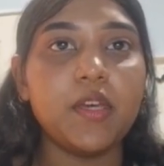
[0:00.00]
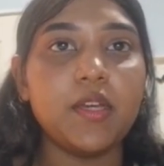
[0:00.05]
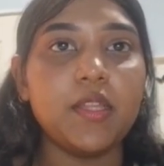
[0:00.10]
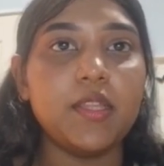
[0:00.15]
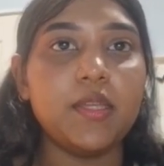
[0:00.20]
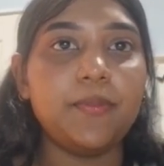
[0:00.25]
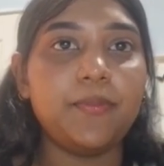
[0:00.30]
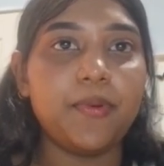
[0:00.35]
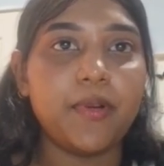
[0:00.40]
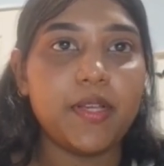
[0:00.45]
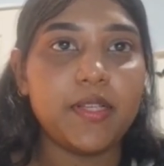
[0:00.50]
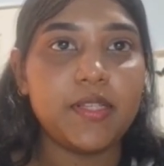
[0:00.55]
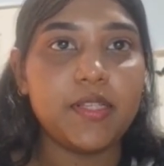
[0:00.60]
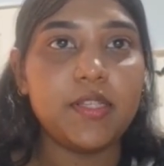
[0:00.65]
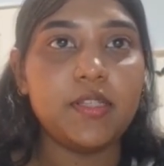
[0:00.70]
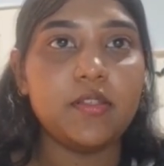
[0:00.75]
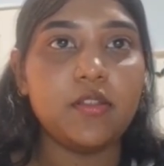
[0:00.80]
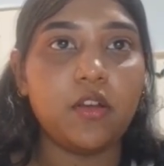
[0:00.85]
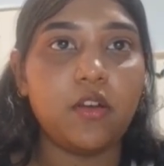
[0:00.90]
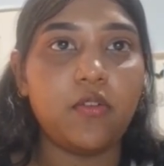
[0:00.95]
The
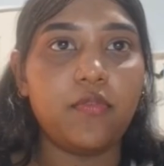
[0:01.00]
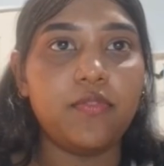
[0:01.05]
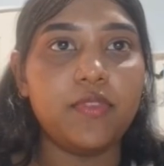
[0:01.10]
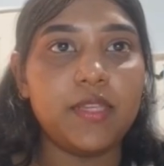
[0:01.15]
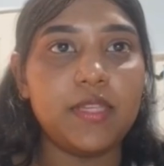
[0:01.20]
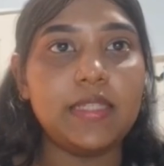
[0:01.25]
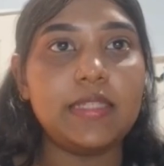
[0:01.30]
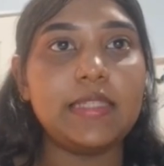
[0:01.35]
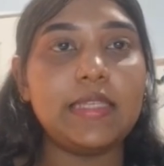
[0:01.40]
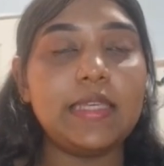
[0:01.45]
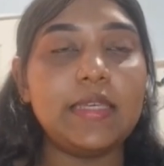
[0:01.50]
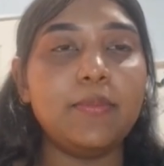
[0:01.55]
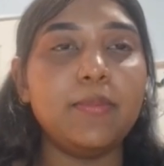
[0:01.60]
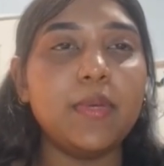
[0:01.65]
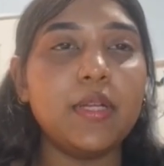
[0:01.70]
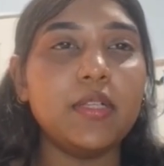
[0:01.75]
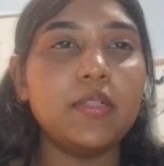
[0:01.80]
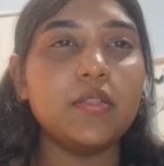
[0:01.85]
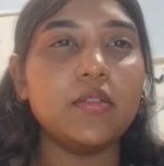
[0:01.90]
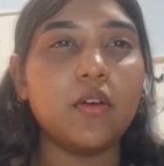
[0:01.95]
presence of these
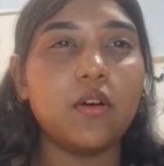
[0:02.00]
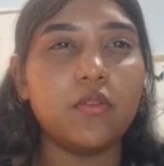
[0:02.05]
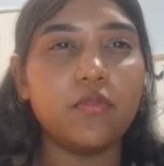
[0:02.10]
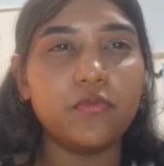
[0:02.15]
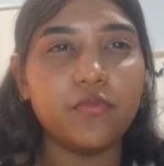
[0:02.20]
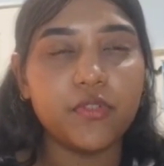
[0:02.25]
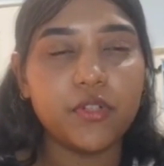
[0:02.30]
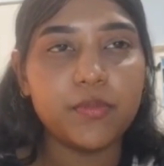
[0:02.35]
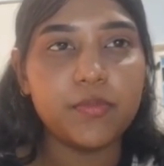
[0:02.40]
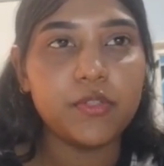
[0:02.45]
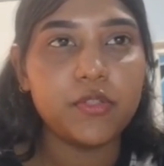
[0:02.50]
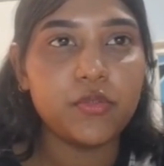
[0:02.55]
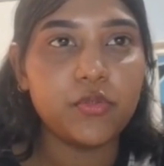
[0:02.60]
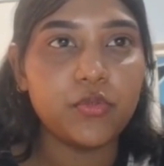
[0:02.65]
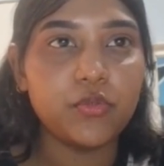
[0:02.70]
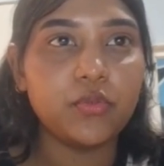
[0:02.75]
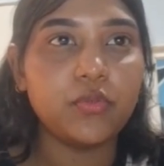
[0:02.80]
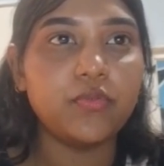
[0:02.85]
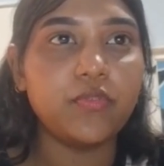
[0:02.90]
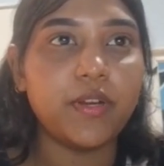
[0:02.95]
emails confirms
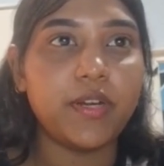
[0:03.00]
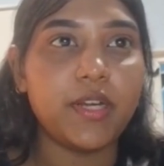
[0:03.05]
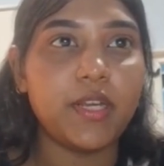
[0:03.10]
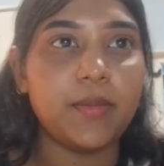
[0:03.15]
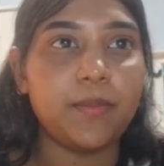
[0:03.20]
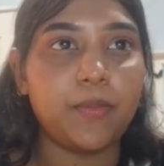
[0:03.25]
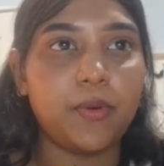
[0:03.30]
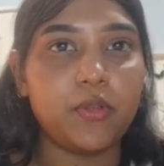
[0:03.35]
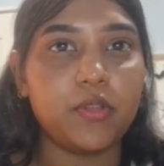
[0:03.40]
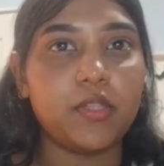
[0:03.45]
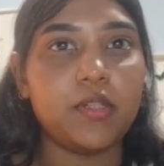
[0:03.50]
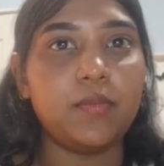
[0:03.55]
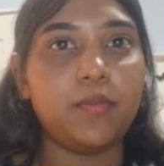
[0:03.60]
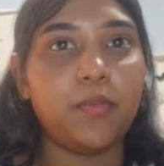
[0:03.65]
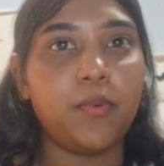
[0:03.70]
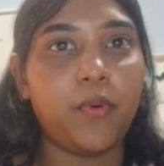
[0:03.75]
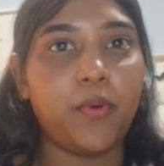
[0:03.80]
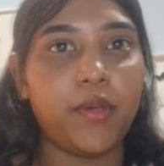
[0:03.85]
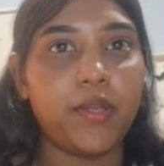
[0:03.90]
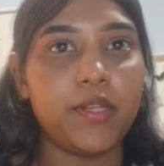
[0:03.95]
2 very
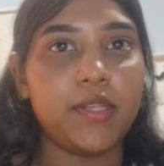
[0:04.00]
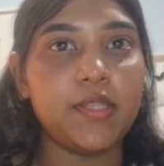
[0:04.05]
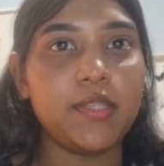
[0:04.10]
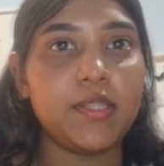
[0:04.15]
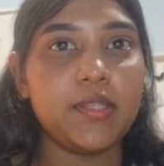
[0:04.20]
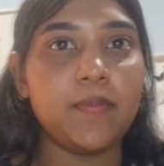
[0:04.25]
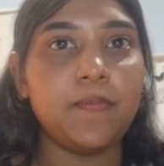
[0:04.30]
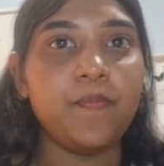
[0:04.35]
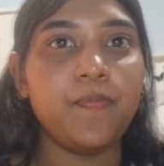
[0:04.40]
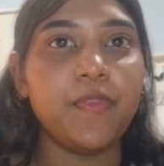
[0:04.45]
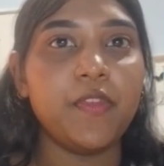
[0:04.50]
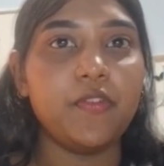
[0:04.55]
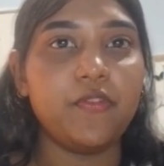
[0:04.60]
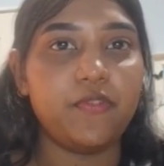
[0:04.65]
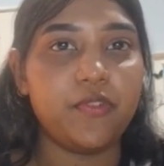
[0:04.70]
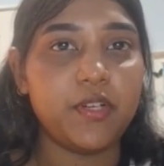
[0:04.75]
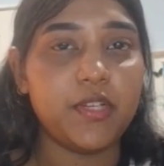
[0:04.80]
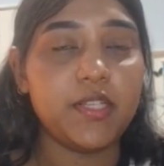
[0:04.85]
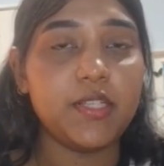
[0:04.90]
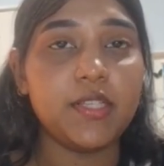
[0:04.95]
important points.
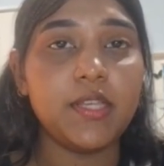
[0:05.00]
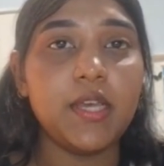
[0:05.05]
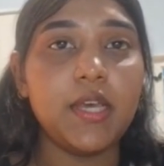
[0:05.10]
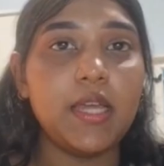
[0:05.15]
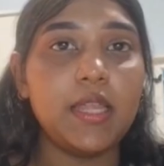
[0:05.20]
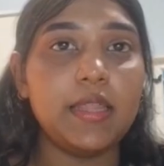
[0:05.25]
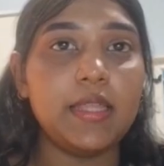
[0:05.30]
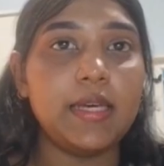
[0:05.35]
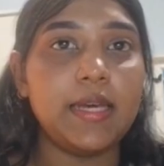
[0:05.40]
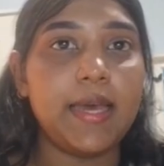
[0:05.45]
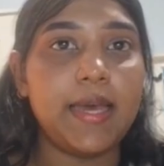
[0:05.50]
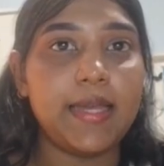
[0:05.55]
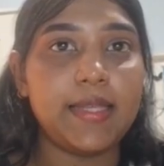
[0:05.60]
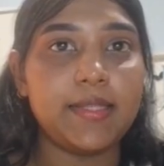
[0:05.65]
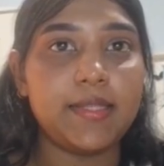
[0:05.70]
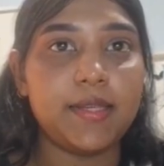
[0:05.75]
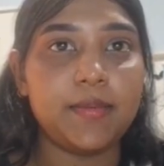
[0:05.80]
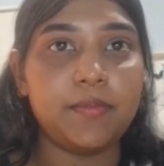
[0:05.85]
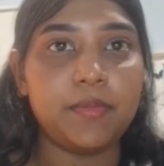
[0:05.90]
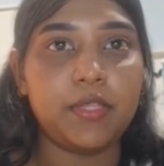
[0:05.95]
First, the
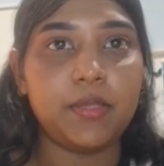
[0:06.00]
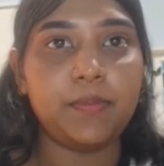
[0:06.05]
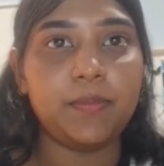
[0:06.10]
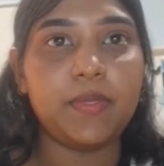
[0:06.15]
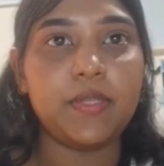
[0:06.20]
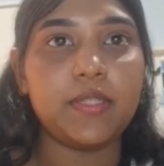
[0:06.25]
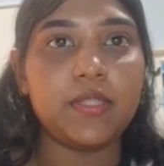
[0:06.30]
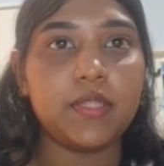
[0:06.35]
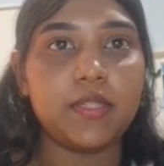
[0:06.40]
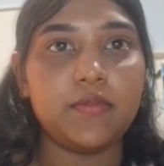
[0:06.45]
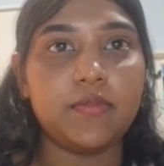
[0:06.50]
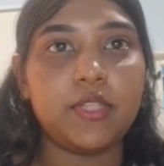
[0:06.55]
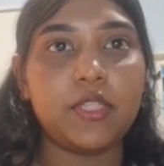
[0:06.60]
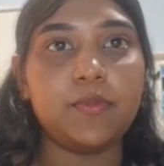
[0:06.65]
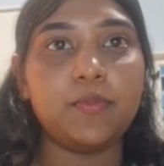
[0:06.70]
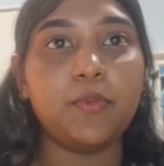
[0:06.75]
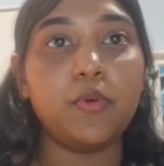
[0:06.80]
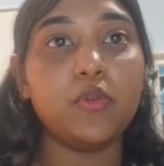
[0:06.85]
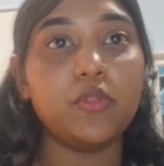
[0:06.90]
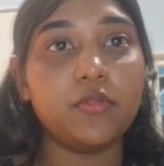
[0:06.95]
SMTP
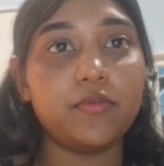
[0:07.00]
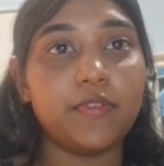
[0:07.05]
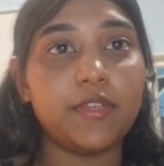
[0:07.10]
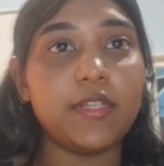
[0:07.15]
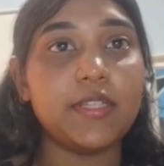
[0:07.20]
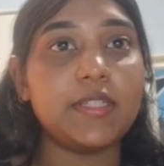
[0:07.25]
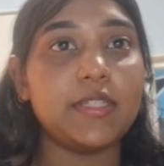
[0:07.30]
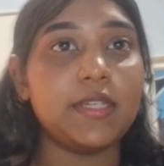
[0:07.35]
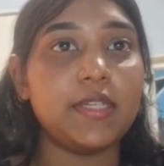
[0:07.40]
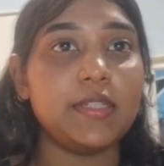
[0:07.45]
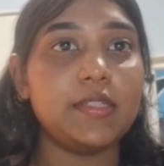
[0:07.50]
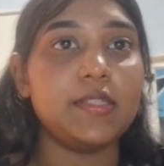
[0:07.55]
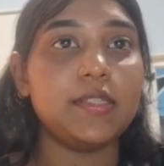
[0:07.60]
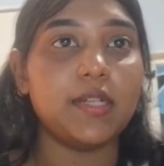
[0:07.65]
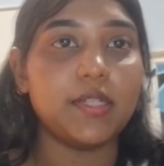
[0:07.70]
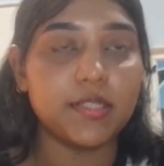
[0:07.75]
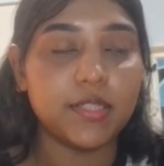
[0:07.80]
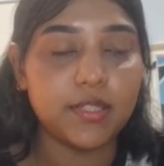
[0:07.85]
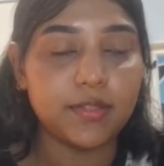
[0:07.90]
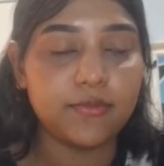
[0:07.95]
service postfix is
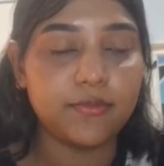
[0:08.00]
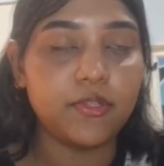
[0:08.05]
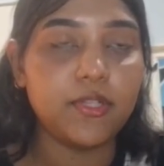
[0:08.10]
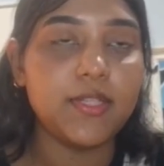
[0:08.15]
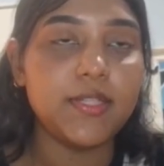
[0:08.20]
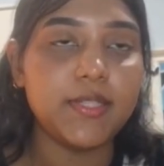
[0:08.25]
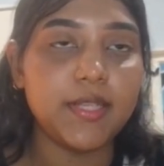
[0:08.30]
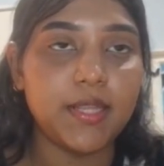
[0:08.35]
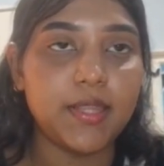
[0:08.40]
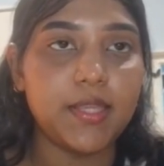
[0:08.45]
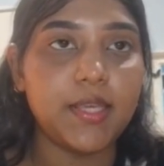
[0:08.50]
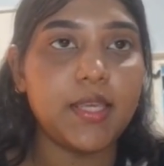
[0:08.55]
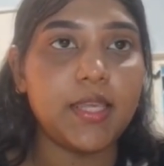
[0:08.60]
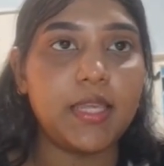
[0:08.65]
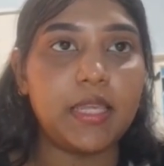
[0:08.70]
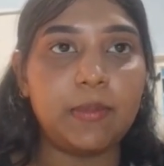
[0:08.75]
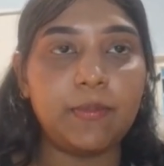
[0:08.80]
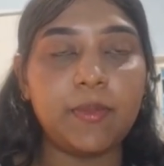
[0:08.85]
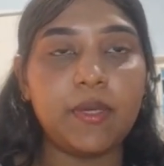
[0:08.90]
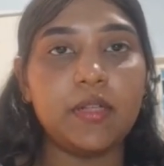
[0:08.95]
successfully sending
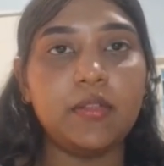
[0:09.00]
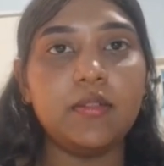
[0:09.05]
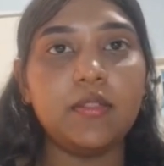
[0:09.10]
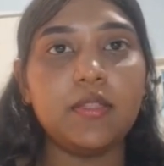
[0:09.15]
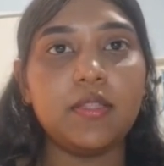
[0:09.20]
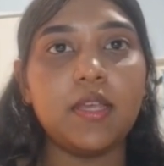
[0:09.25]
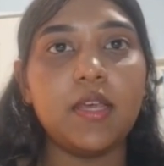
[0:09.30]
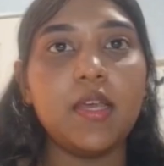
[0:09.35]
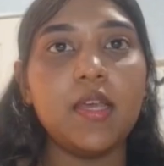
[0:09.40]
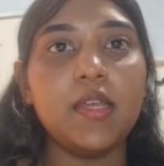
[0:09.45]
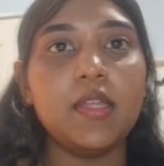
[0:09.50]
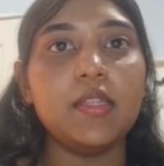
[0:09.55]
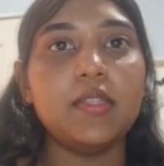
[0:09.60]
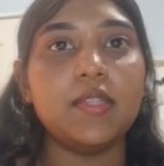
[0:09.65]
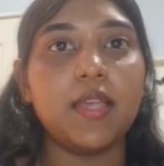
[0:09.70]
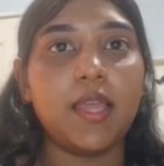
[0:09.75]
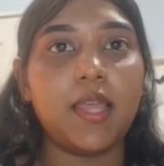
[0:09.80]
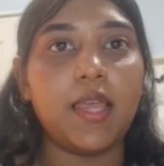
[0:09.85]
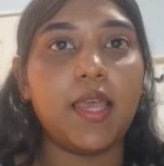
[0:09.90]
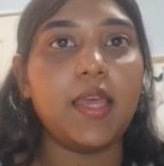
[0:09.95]
emails.
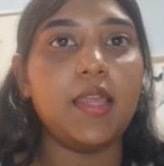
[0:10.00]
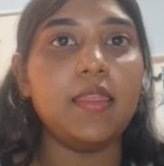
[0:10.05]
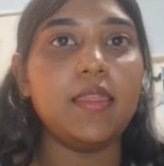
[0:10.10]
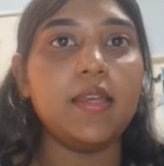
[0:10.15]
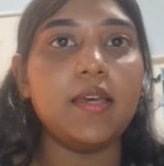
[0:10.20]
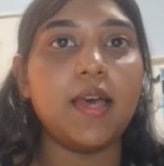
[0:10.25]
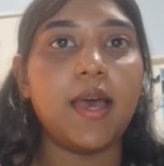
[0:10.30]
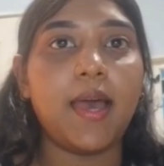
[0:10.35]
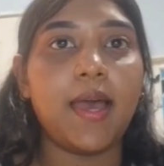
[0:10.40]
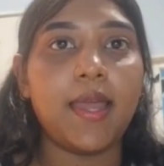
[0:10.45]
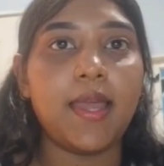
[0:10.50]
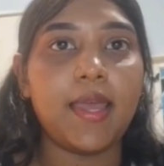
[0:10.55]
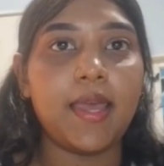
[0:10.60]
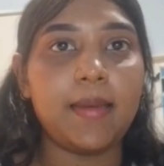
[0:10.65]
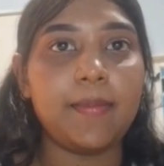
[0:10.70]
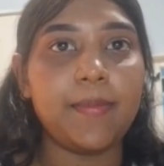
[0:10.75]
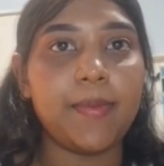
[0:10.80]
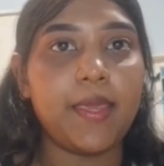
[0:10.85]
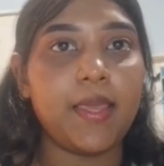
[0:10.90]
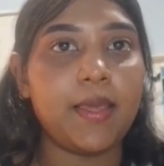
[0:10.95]
Second, the
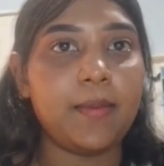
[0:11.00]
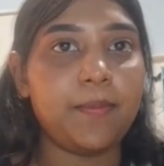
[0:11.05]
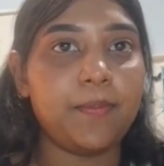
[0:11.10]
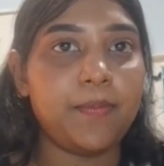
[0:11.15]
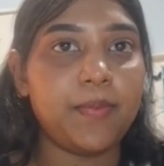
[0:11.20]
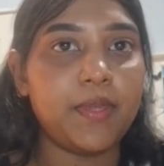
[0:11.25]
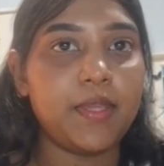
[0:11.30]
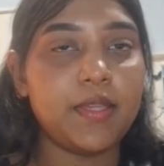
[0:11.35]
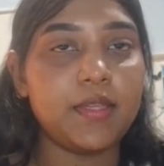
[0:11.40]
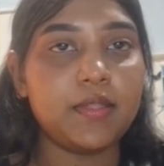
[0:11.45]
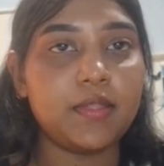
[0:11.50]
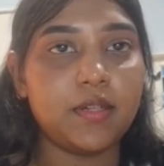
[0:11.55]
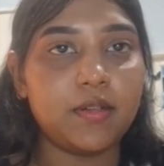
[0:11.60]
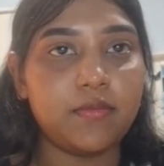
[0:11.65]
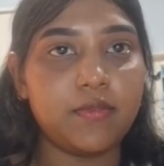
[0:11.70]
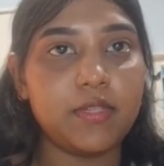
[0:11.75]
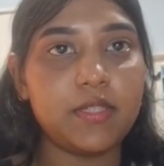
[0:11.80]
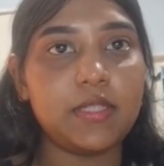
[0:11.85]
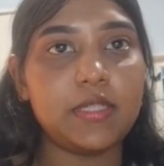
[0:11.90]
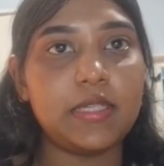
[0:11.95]
IMAP
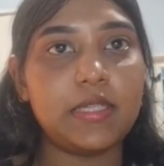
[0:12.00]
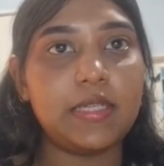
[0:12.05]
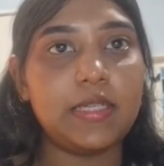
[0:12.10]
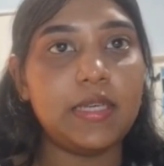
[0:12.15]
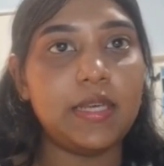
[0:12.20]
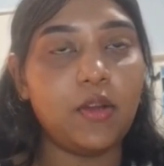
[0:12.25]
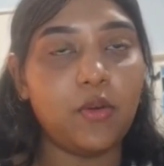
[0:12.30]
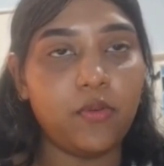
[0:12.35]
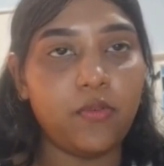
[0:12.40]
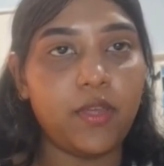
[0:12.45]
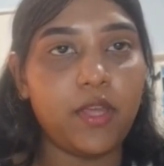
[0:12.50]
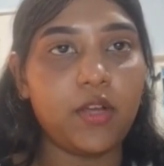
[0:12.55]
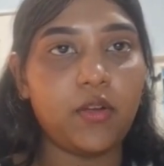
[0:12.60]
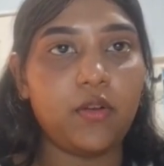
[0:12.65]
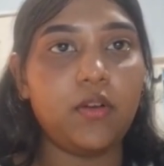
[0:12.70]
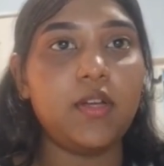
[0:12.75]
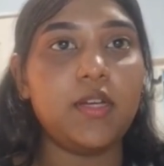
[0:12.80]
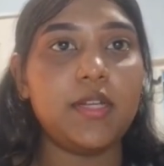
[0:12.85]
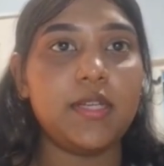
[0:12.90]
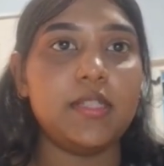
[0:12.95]
service
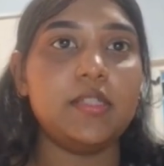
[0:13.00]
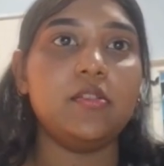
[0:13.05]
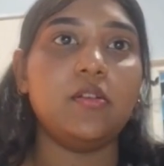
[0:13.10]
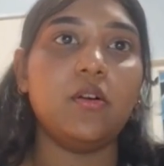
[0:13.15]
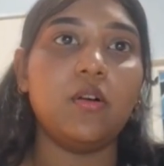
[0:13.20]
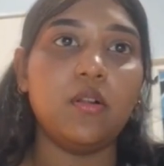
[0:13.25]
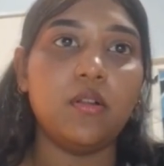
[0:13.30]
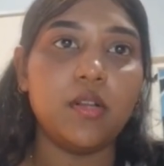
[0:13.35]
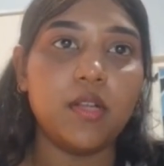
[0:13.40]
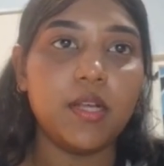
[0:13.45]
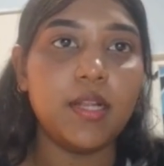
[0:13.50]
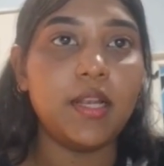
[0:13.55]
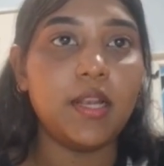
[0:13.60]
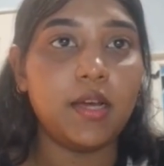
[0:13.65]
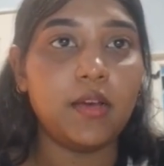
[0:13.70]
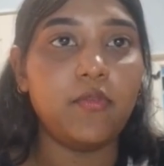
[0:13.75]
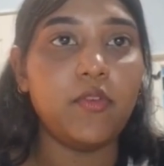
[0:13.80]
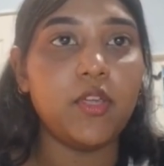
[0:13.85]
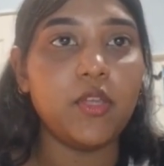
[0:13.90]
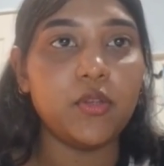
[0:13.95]
Dovecot is
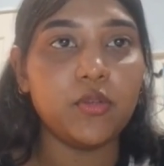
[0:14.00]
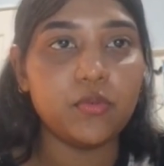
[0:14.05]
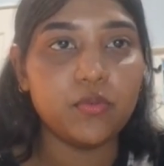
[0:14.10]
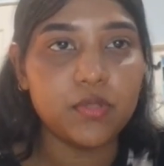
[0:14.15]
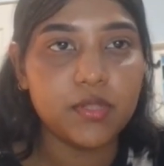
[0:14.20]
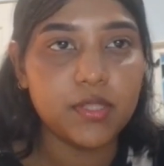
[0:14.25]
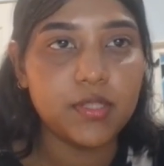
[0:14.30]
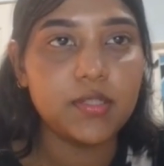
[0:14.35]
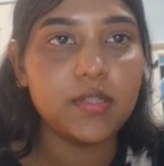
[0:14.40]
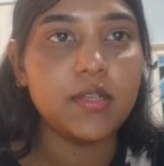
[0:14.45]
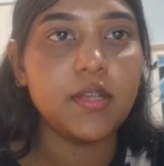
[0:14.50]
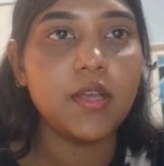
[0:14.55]
allowing users